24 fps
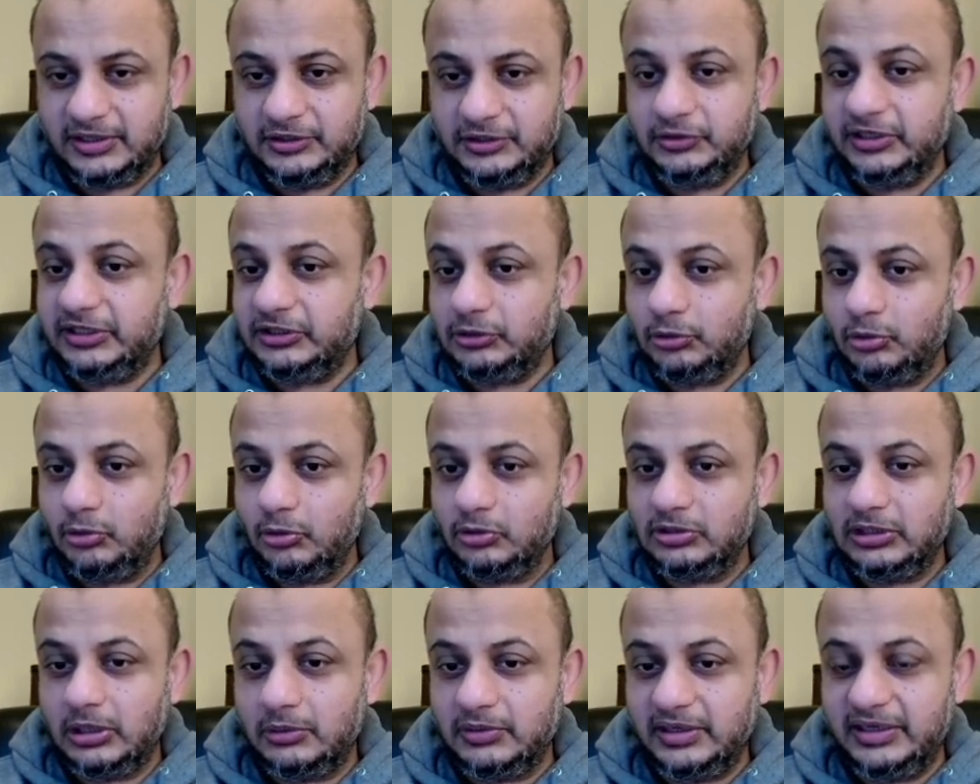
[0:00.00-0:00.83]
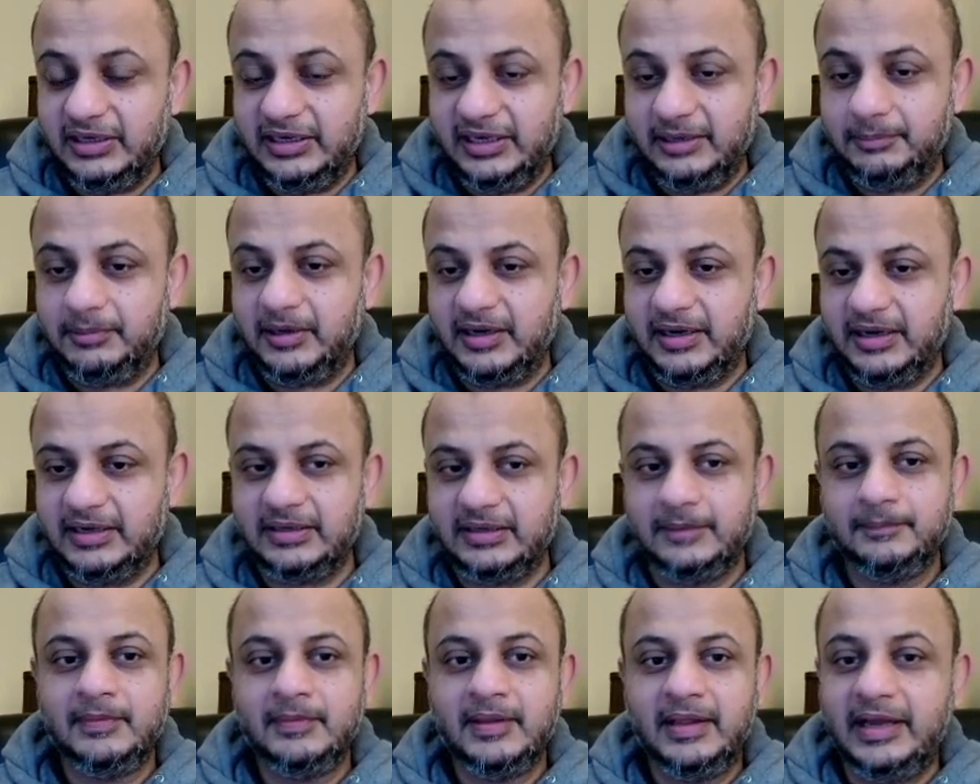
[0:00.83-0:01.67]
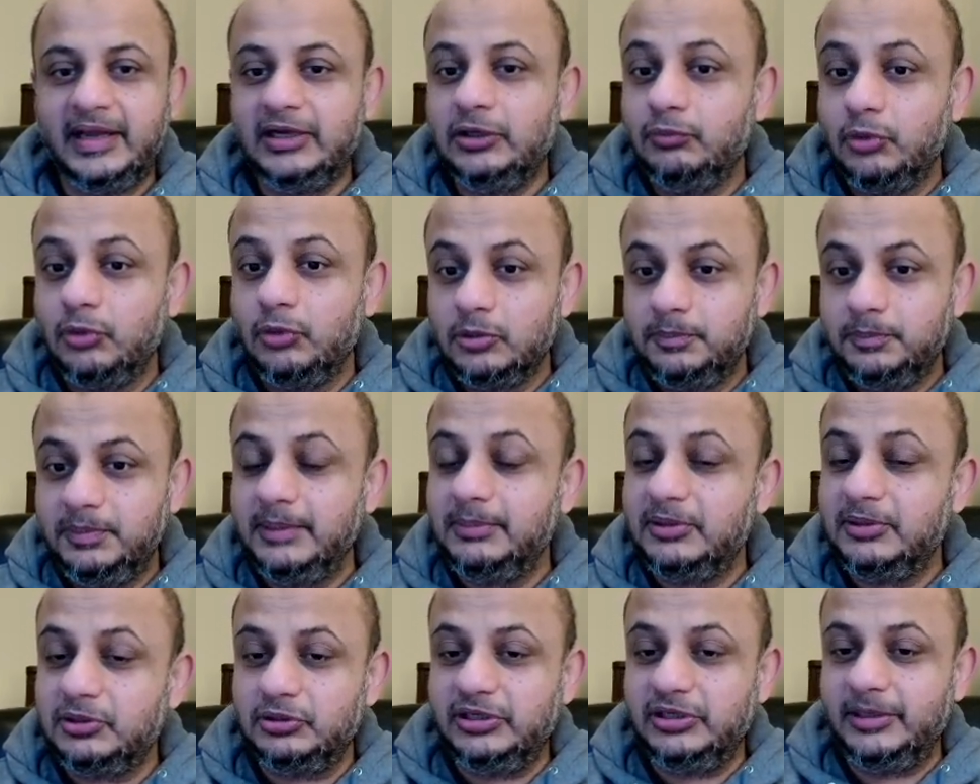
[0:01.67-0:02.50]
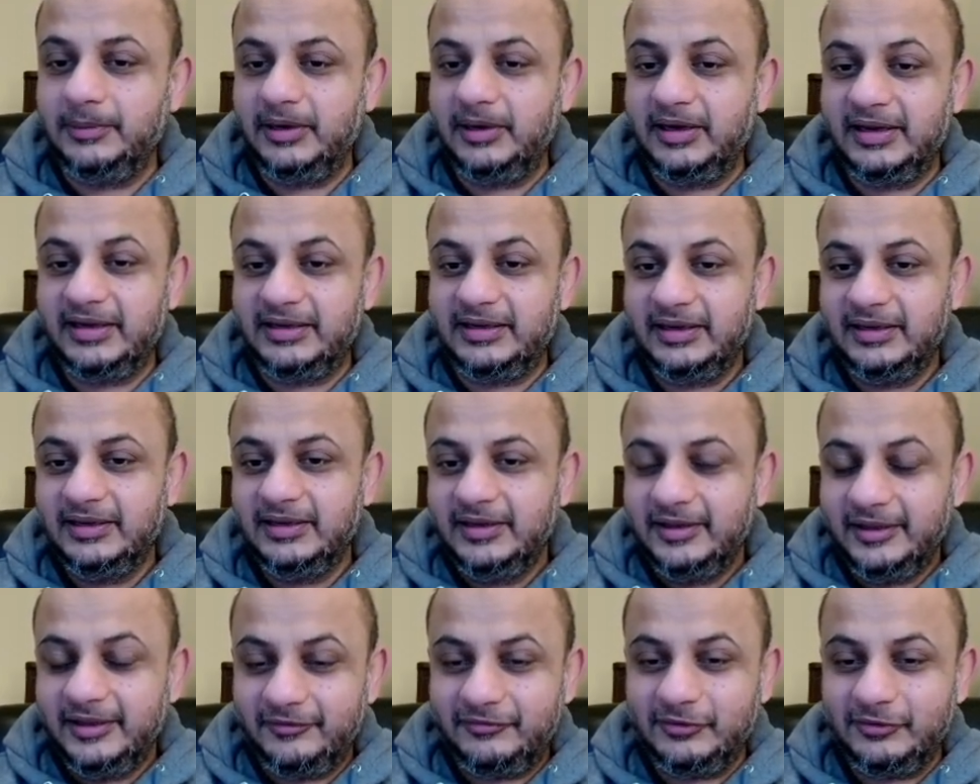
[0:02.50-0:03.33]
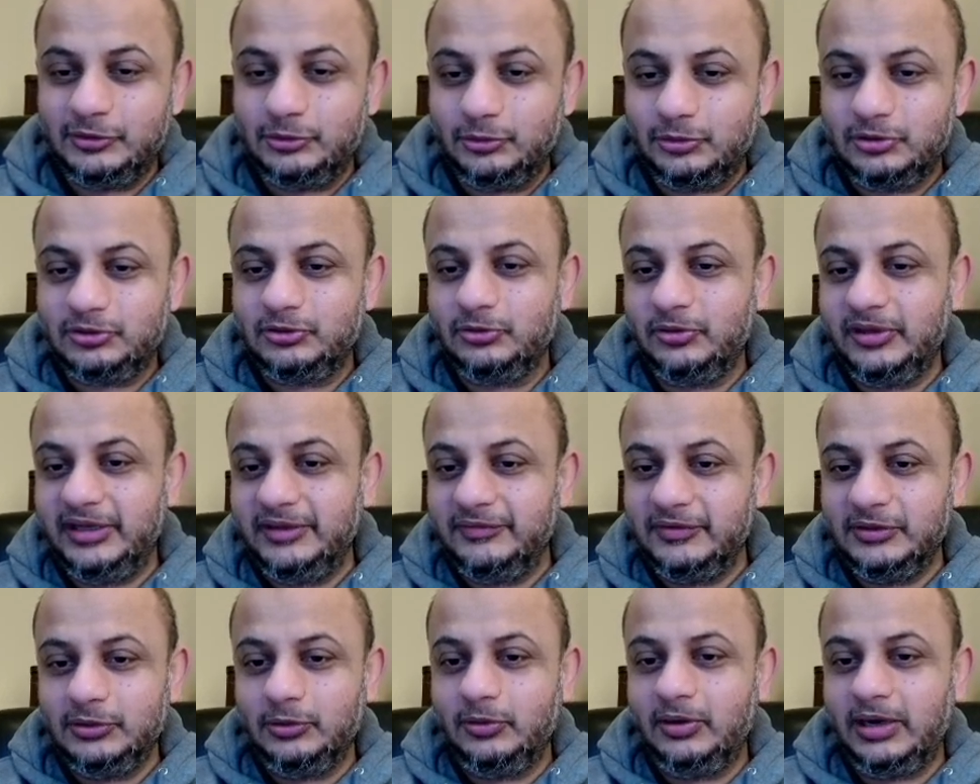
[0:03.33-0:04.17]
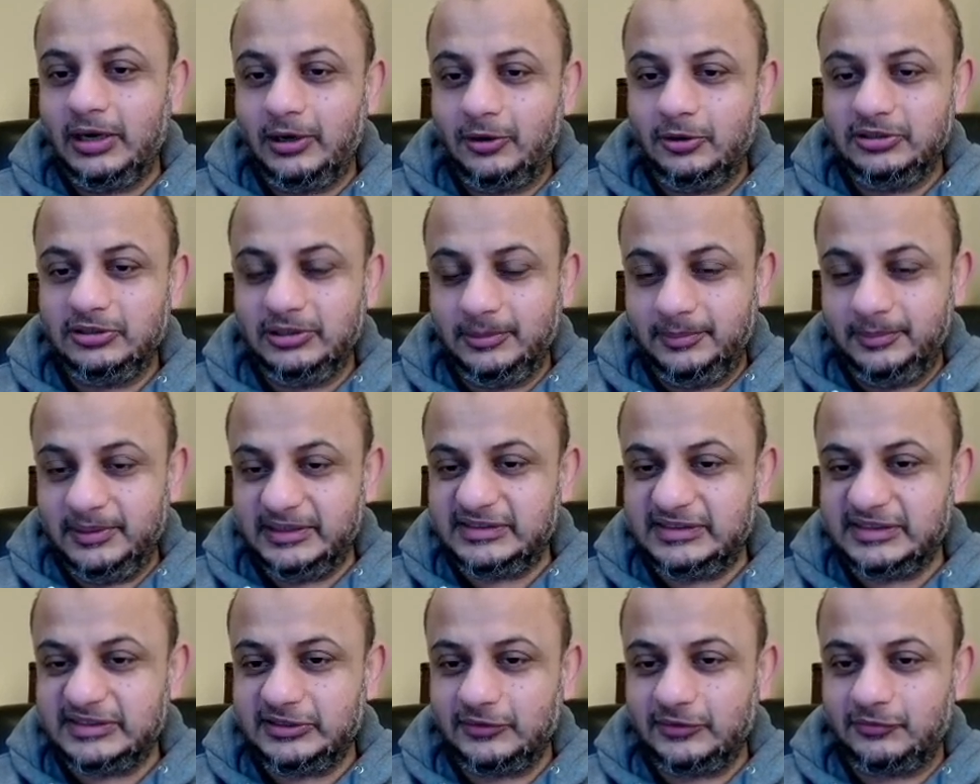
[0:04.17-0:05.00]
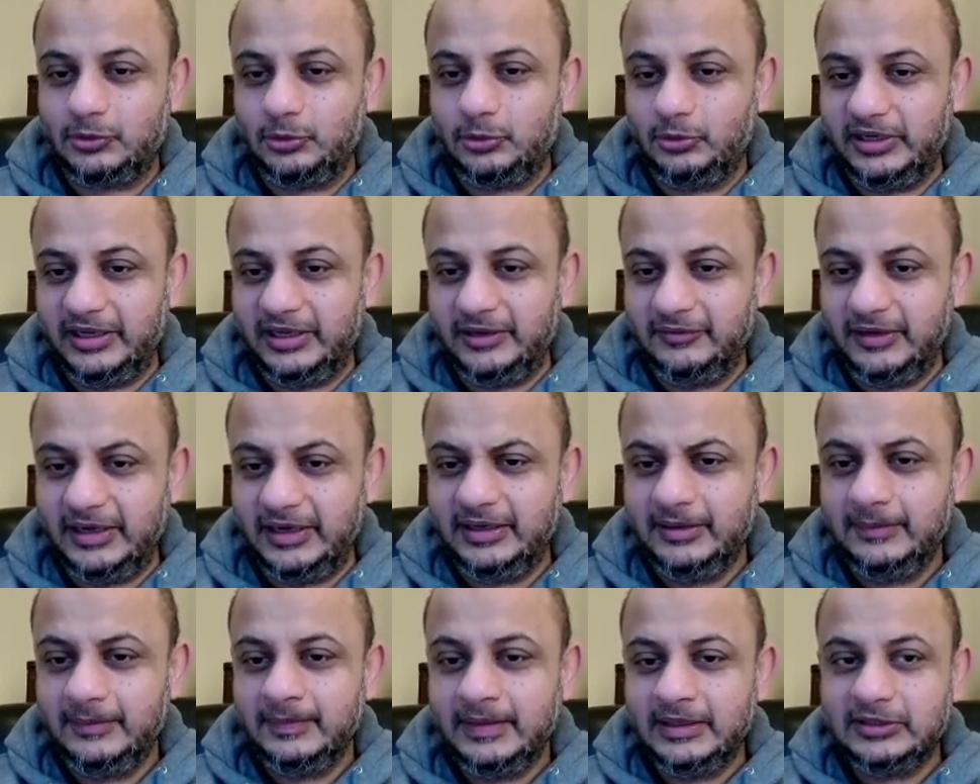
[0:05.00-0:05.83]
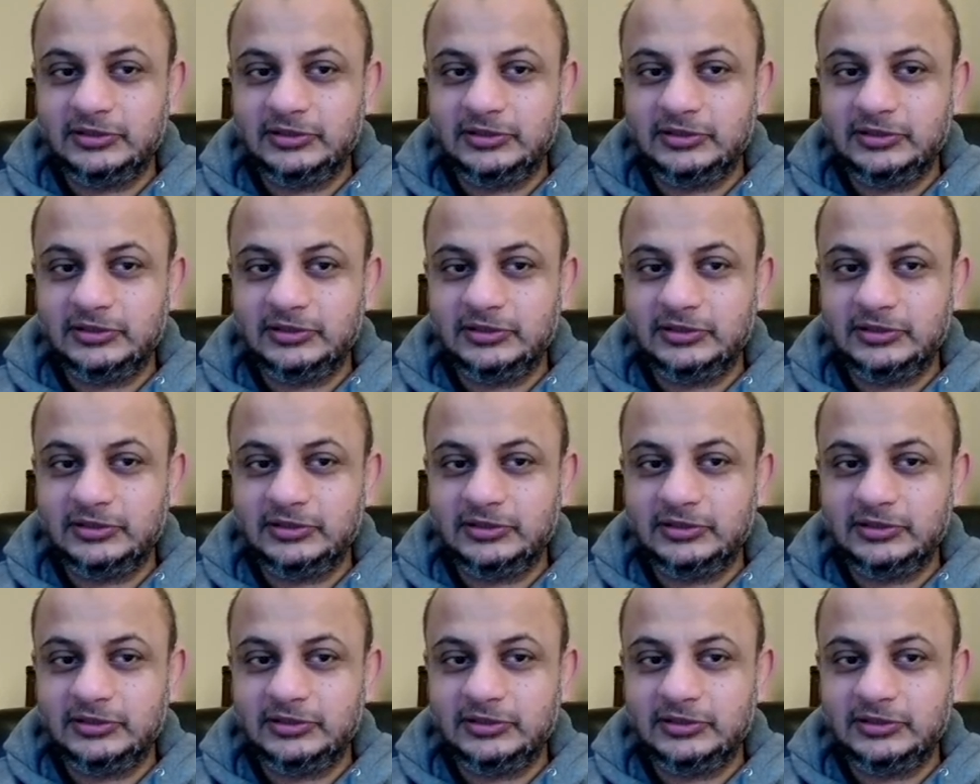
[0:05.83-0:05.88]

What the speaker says: You need to go down and debug it. And you won't be able to debug it if you don't even know how the basics of coding, right?